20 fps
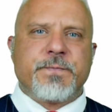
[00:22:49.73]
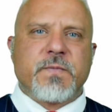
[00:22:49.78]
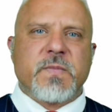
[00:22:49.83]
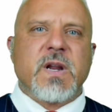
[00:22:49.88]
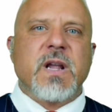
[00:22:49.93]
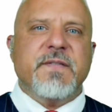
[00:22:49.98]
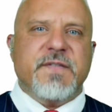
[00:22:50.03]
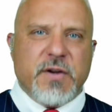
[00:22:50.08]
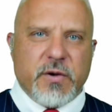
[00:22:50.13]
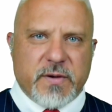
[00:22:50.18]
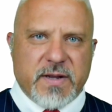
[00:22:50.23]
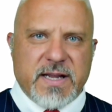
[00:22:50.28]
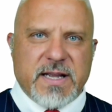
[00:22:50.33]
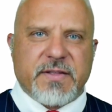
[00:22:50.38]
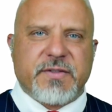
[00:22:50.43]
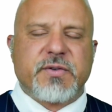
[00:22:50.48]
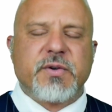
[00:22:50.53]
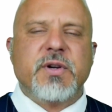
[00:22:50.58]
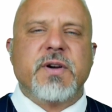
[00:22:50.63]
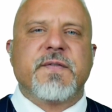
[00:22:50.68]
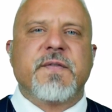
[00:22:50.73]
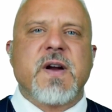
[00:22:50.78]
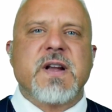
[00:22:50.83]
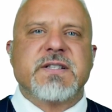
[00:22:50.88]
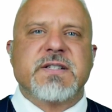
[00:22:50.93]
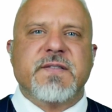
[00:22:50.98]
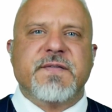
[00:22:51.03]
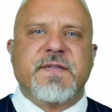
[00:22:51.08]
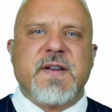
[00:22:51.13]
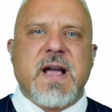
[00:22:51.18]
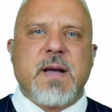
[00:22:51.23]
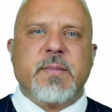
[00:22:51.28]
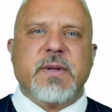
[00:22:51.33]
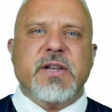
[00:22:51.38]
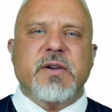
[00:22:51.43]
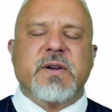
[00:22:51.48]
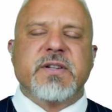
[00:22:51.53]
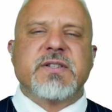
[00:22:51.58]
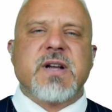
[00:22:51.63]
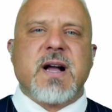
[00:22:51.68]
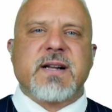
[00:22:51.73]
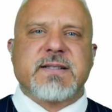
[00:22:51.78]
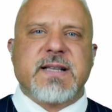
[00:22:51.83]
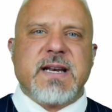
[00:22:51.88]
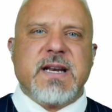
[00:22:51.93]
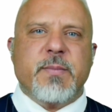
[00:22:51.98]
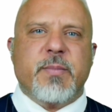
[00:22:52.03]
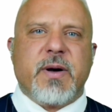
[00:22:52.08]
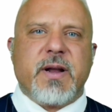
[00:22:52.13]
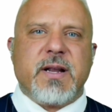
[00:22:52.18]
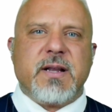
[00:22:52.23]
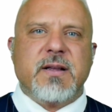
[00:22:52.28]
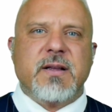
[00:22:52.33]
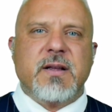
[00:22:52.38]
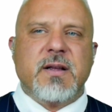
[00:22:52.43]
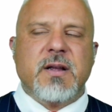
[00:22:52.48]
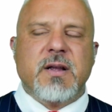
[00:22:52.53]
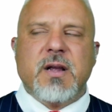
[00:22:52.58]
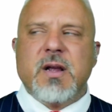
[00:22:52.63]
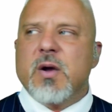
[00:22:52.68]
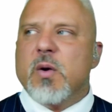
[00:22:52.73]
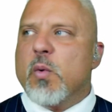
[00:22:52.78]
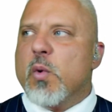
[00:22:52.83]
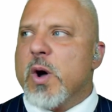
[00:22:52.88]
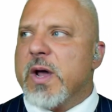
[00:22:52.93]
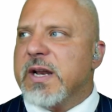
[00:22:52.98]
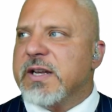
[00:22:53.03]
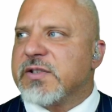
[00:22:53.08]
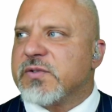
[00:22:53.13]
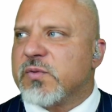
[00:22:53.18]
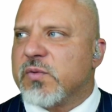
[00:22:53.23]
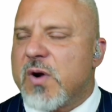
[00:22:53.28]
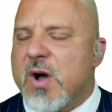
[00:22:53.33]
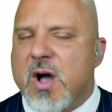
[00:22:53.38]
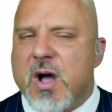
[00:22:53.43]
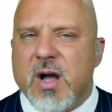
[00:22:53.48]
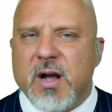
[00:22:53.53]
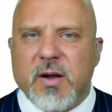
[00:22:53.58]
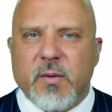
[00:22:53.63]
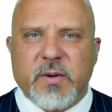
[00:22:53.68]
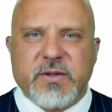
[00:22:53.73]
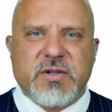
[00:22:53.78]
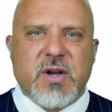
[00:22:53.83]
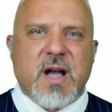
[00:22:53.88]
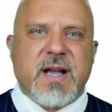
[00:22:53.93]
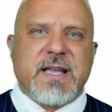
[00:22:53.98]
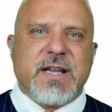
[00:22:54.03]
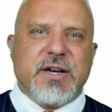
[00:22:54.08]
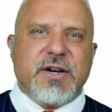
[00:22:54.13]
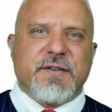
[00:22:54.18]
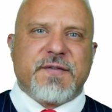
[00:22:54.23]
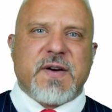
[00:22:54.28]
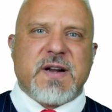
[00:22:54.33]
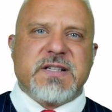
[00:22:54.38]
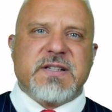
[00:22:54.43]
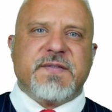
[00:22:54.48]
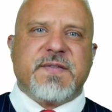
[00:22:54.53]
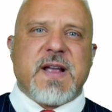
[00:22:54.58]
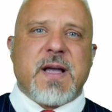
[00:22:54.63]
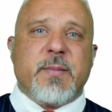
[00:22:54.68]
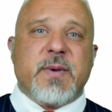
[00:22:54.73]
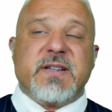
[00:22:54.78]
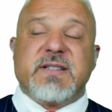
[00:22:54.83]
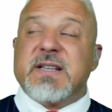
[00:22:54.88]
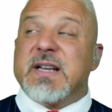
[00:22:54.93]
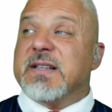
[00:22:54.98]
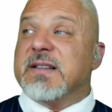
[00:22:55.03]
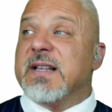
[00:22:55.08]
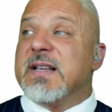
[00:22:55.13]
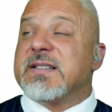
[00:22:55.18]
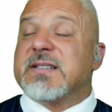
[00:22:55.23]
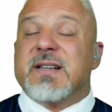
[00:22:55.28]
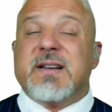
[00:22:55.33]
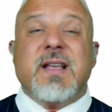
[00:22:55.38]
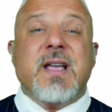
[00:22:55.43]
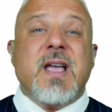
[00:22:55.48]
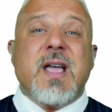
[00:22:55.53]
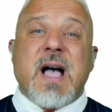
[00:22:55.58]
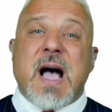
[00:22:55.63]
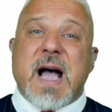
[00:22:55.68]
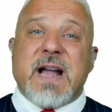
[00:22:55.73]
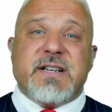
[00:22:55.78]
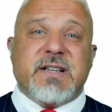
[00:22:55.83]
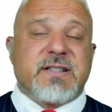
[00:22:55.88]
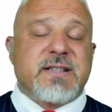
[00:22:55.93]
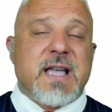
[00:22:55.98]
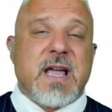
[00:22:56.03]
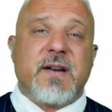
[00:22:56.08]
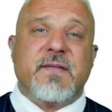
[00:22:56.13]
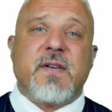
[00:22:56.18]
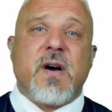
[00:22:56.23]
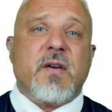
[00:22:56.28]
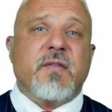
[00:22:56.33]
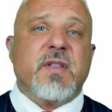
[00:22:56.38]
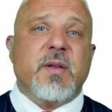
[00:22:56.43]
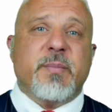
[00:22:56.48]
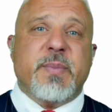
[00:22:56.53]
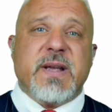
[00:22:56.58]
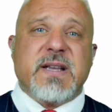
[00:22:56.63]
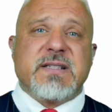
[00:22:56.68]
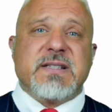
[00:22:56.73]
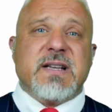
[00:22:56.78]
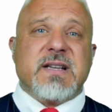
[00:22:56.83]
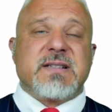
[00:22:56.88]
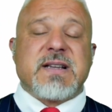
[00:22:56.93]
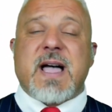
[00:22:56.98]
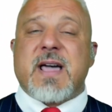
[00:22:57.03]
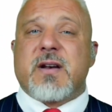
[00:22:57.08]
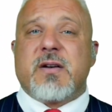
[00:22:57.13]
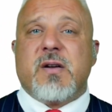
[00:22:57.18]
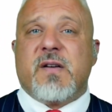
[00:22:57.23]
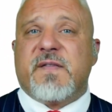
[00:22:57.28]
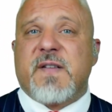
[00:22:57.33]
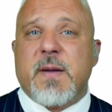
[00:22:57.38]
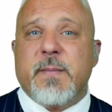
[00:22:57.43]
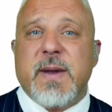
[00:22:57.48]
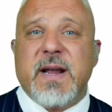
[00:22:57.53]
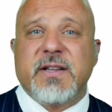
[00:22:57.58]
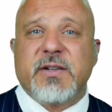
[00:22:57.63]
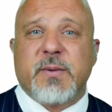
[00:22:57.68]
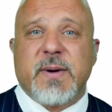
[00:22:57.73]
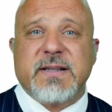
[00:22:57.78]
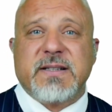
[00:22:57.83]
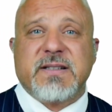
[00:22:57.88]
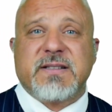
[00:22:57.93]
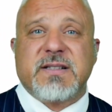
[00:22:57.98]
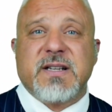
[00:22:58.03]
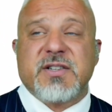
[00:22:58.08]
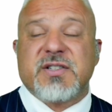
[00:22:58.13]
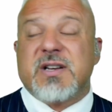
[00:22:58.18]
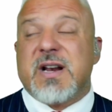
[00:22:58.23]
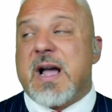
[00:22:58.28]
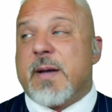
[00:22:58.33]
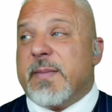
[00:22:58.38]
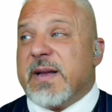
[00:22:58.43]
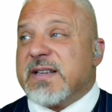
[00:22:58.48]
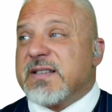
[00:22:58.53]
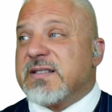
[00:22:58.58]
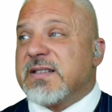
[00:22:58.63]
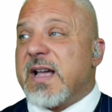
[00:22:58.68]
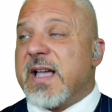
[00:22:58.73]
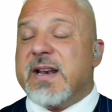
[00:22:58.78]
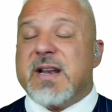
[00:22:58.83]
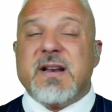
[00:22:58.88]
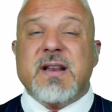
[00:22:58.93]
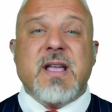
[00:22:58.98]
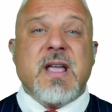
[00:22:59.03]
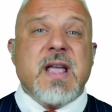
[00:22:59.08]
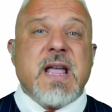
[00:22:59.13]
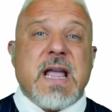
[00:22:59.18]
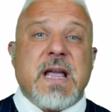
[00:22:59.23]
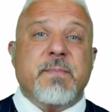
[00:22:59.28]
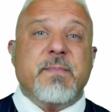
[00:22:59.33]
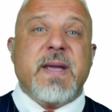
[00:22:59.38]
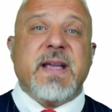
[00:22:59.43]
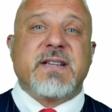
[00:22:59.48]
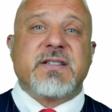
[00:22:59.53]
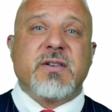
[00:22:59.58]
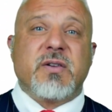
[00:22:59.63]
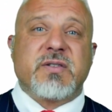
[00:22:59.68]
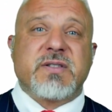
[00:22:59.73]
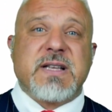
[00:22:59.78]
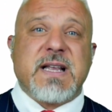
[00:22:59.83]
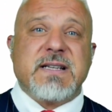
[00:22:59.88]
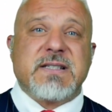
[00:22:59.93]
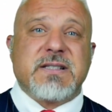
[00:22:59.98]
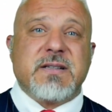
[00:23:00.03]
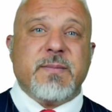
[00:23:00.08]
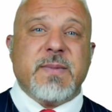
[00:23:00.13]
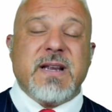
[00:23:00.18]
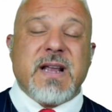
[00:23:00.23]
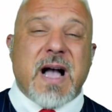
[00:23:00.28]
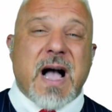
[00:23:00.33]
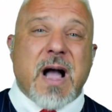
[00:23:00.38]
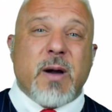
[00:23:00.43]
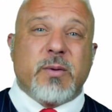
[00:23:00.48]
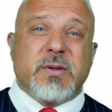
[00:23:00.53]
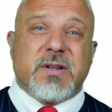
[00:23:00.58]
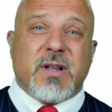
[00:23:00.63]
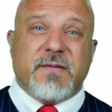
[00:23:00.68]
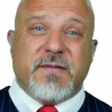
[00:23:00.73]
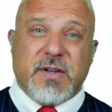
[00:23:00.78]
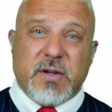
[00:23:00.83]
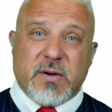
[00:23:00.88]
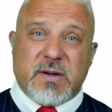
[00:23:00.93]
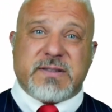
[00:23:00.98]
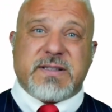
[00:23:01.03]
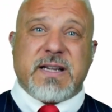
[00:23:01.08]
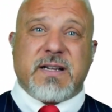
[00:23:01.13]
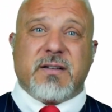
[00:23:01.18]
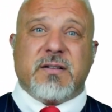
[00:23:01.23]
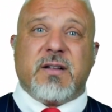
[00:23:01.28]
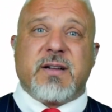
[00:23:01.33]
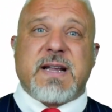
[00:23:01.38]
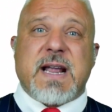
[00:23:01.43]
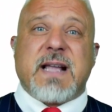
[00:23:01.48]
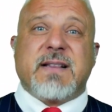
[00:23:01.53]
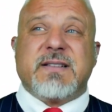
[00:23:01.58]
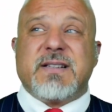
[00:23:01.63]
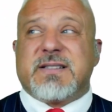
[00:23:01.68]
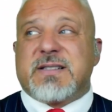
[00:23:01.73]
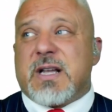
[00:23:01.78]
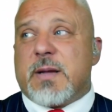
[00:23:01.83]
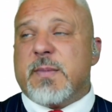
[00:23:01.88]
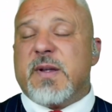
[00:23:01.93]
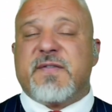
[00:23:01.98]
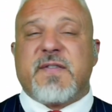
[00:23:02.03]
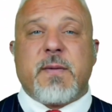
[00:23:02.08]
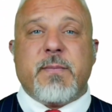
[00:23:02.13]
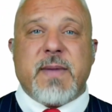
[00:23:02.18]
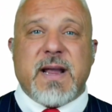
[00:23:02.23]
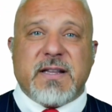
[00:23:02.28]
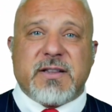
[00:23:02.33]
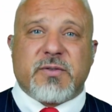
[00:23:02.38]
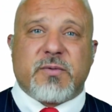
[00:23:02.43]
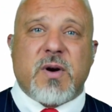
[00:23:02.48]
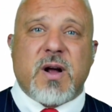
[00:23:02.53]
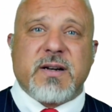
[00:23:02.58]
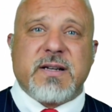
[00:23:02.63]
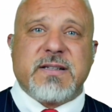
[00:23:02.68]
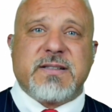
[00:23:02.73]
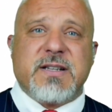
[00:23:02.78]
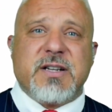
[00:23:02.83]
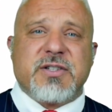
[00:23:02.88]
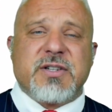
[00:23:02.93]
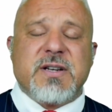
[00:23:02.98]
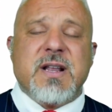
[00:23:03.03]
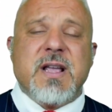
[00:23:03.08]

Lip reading: If you can get through your friends and family, you can talk to anybody. What is wrong with talking to your friends and family saying, listen, I just got involved with the business. I don't know if I made the right decision. I'm excited. It makes no sense to me. I would love you to take a look at this. Tell me if I made the wrong decision.